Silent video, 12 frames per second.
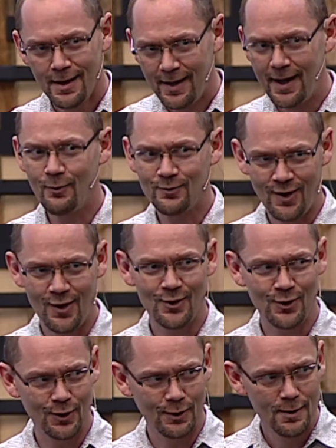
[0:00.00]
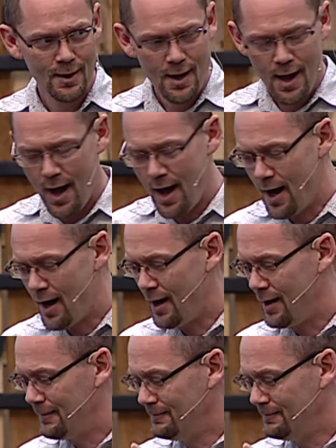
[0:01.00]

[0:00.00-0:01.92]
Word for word: it was all her uh,